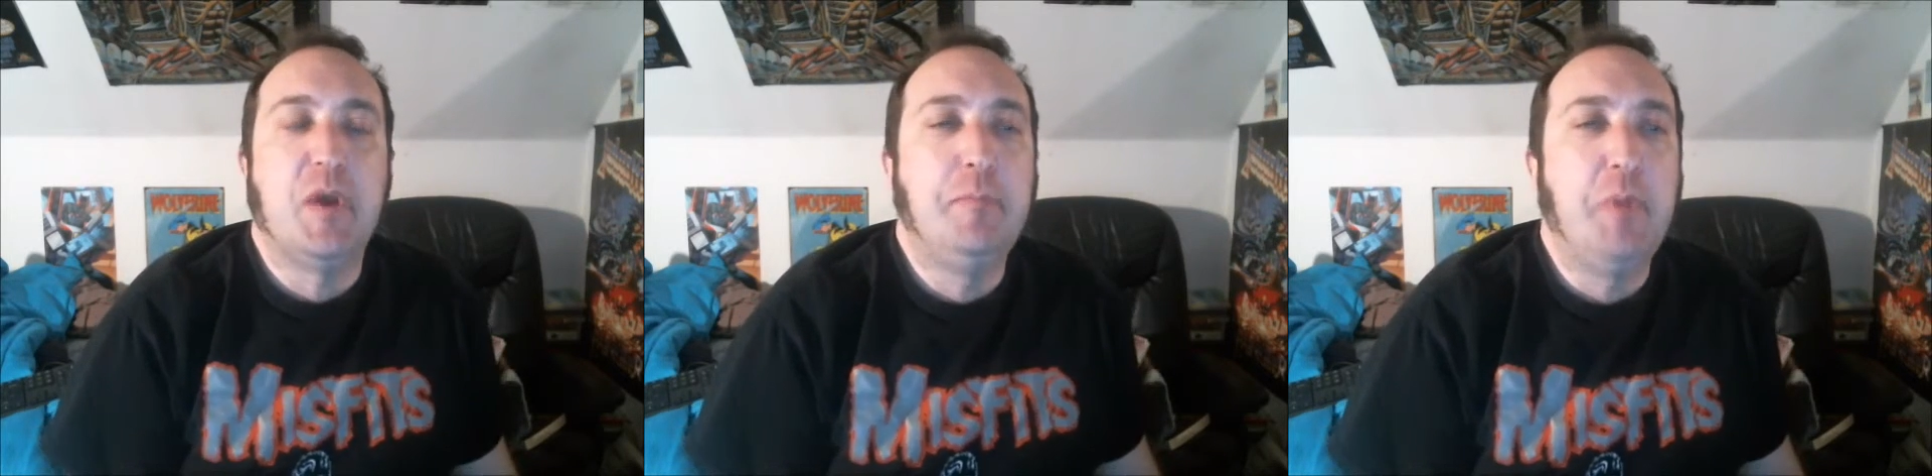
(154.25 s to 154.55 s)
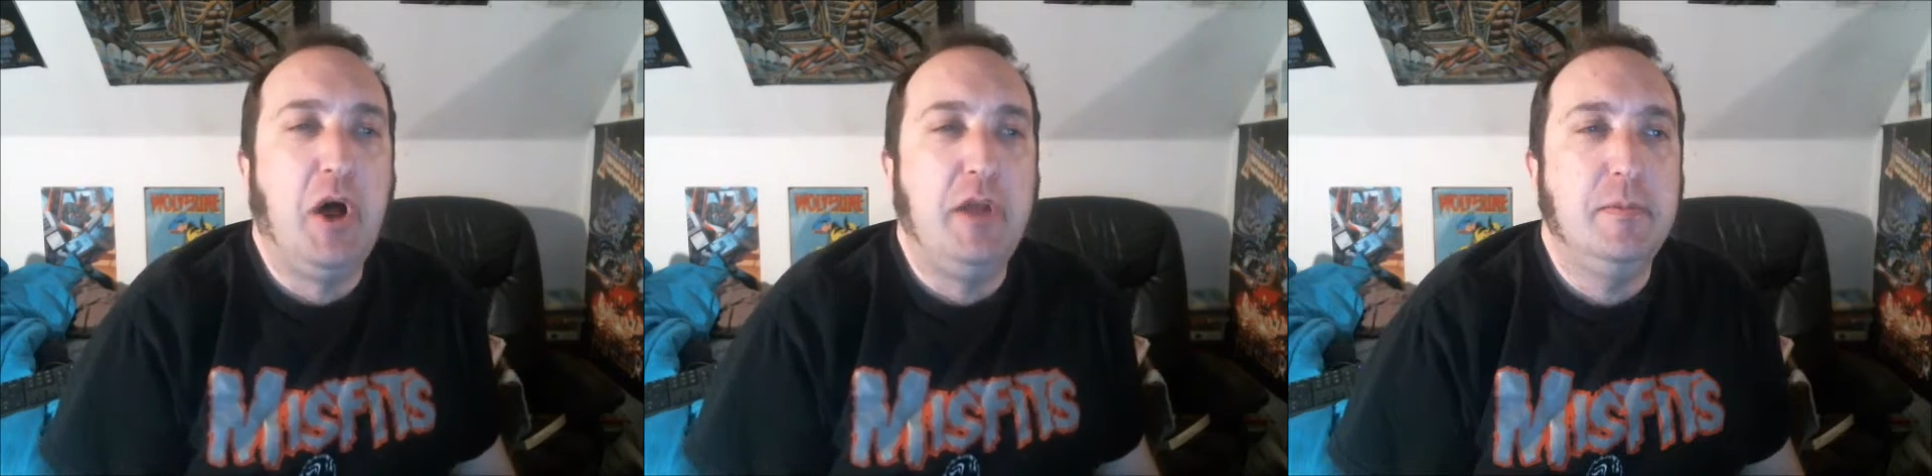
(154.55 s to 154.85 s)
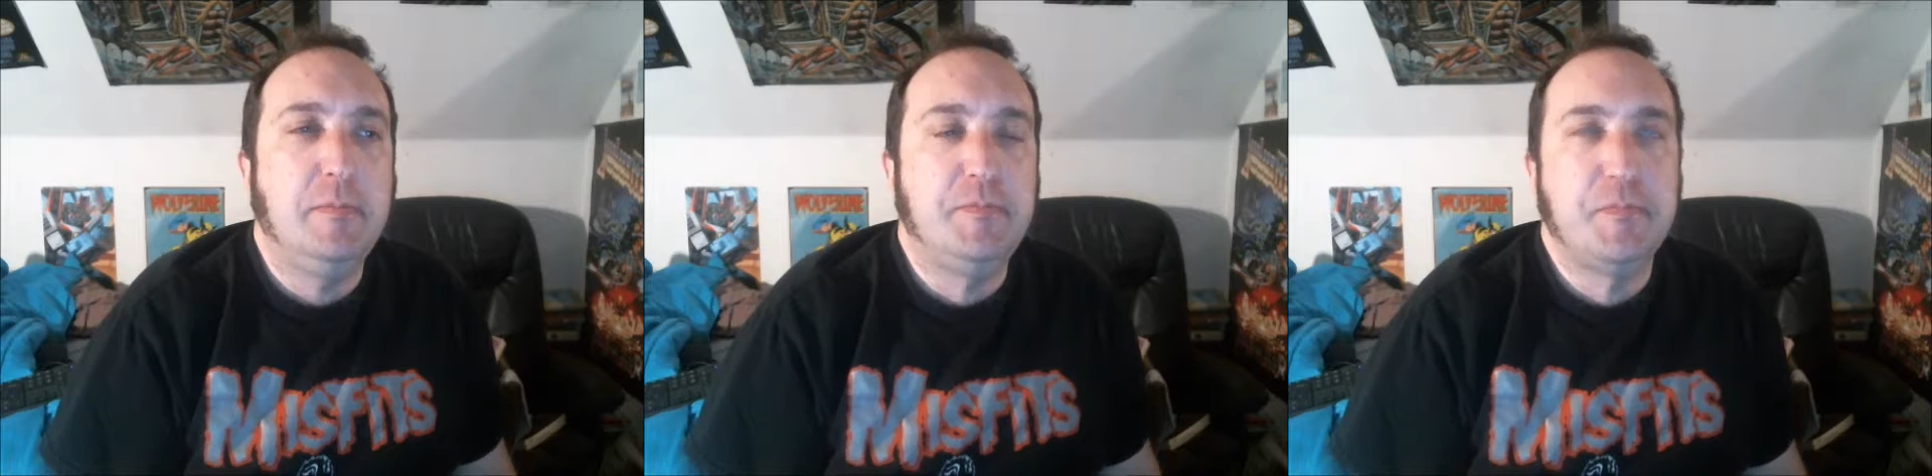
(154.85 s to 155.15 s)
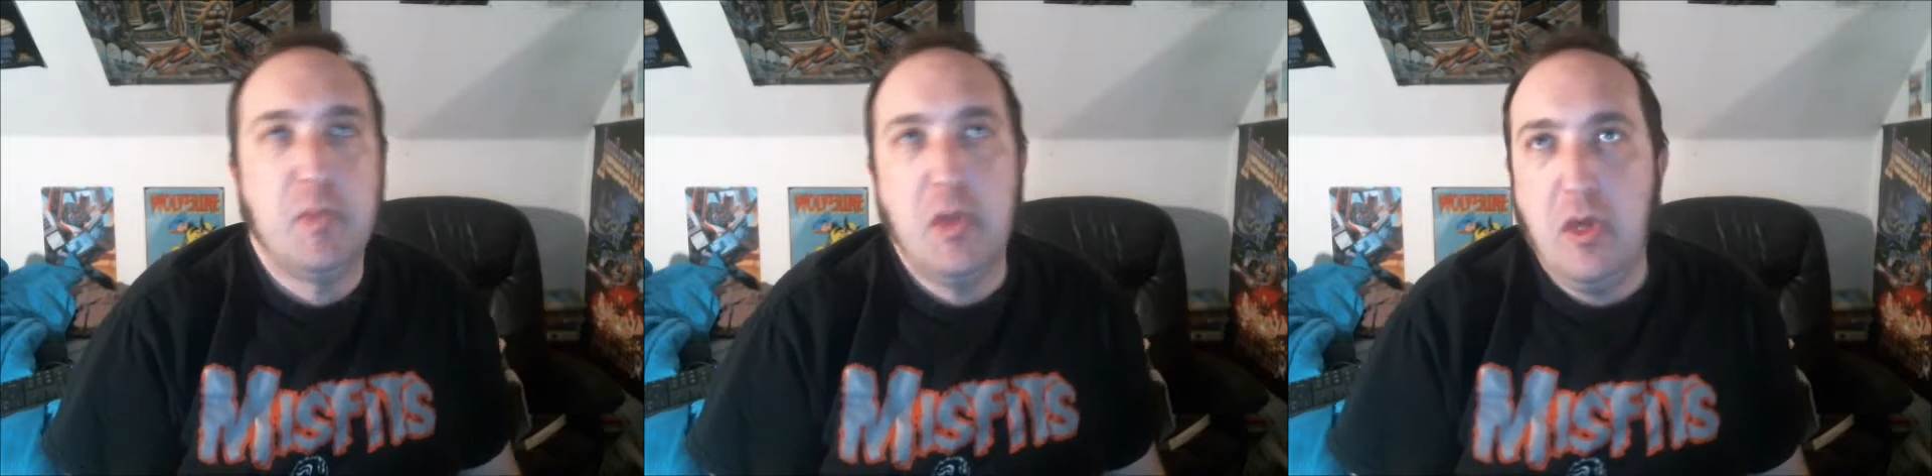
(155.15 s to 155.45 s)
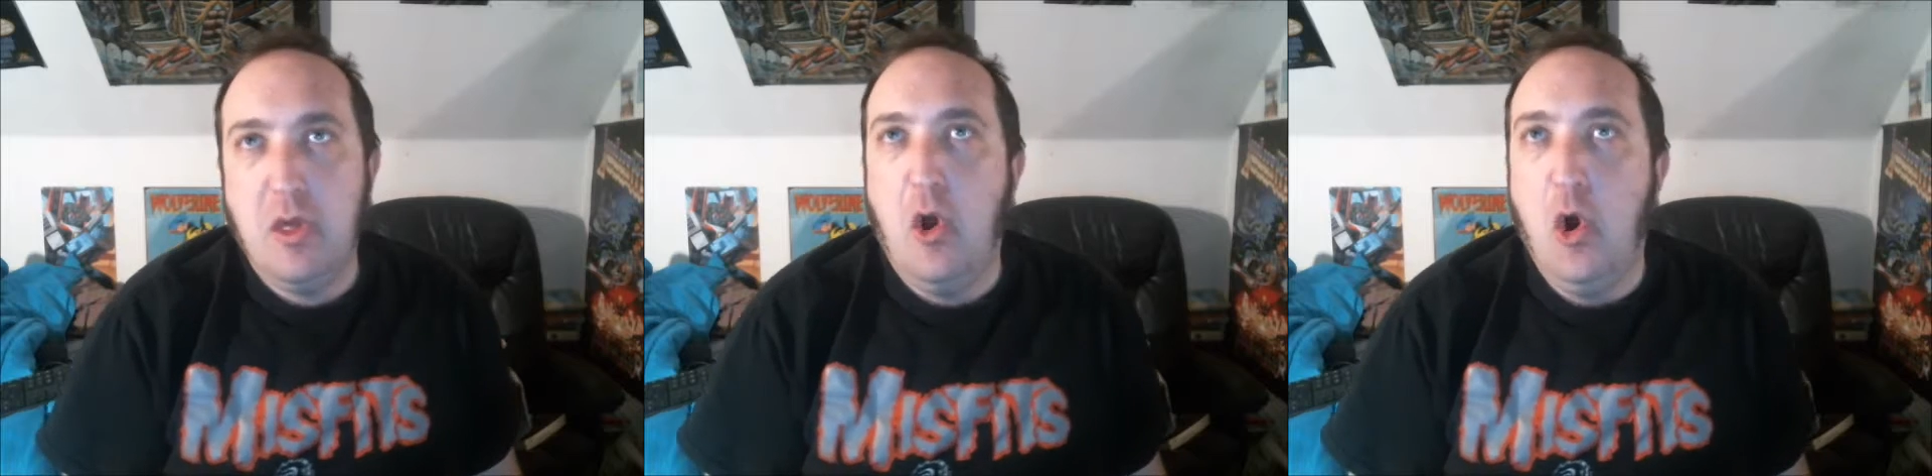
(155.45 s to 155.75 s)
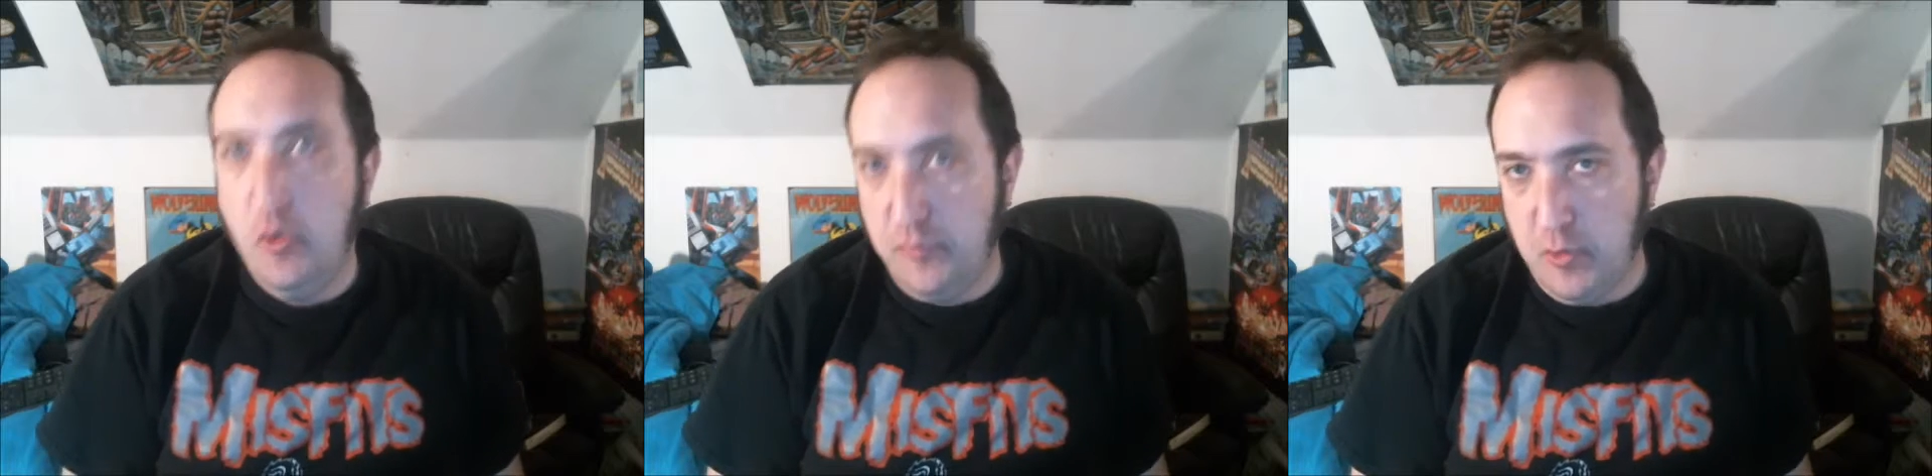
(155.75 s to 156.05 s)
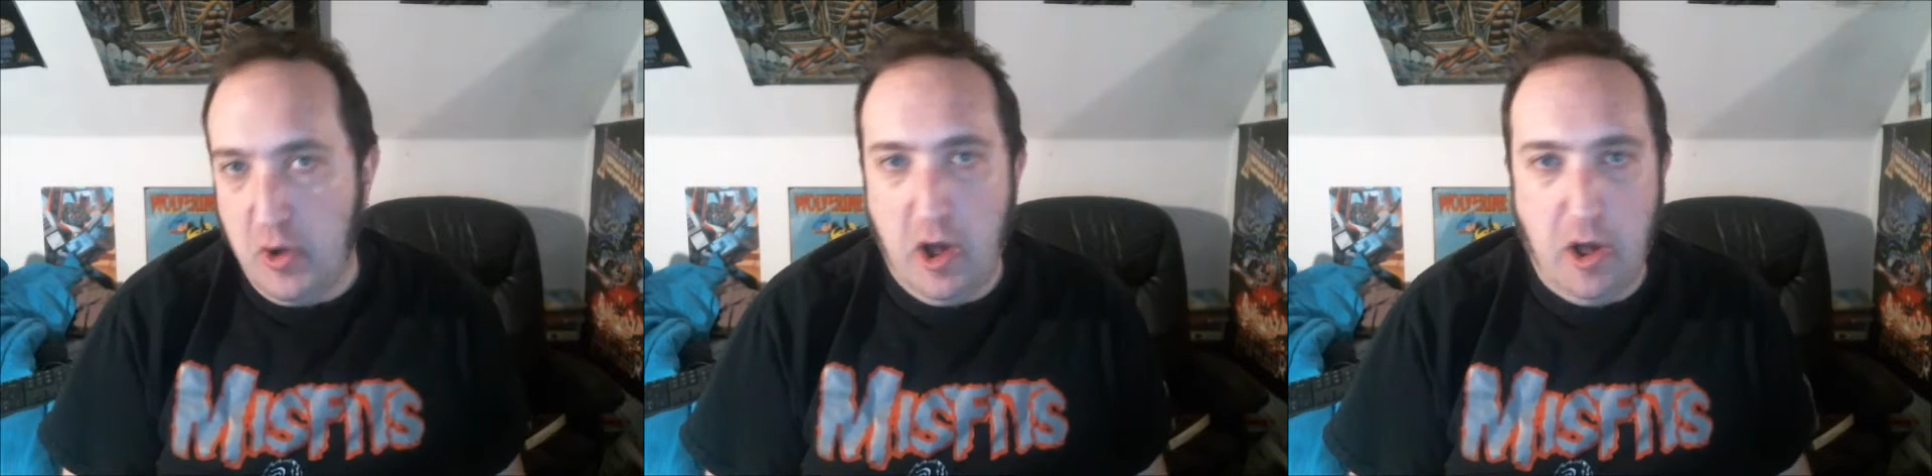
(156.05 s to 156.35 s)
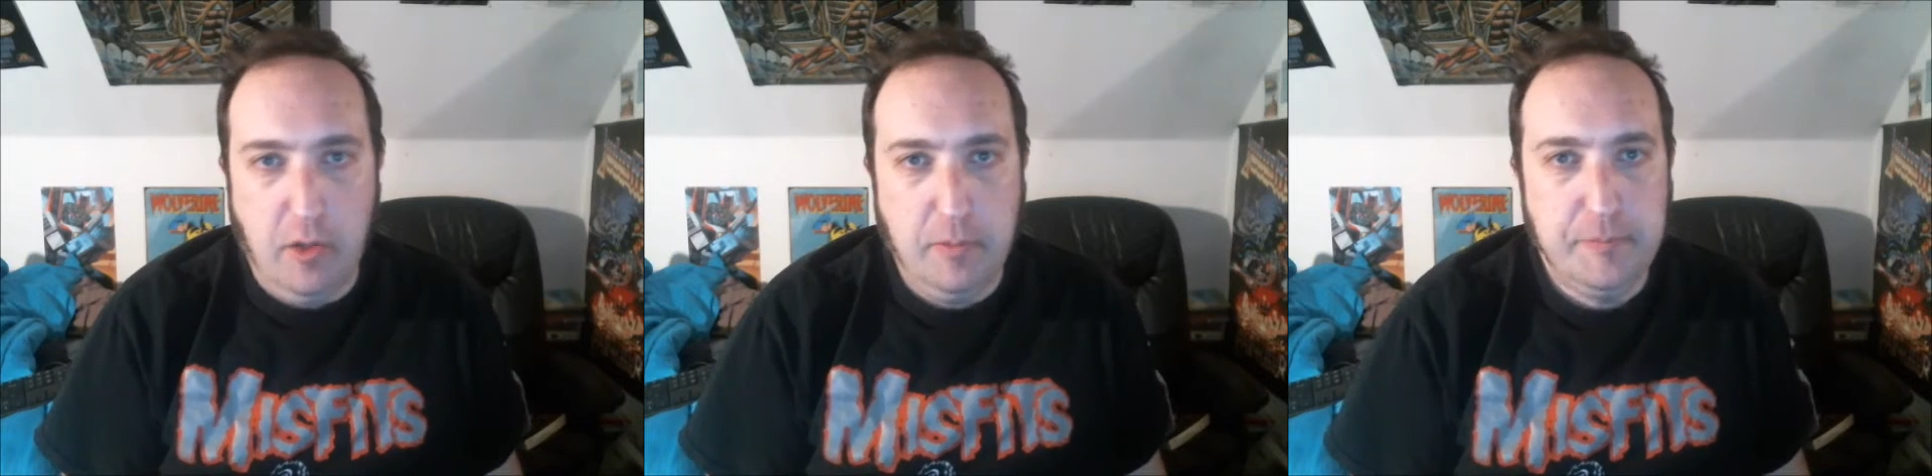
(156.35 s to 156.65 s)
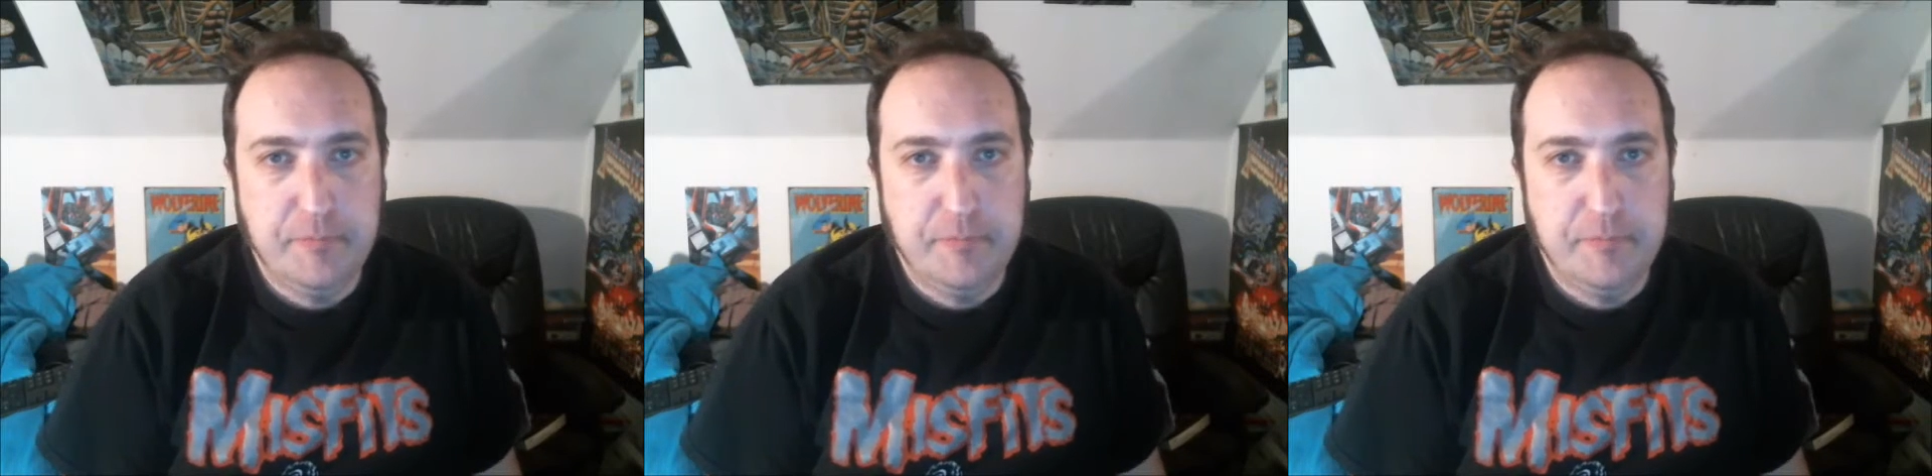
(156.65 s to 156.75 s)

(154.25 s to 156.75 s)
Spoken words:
but overall,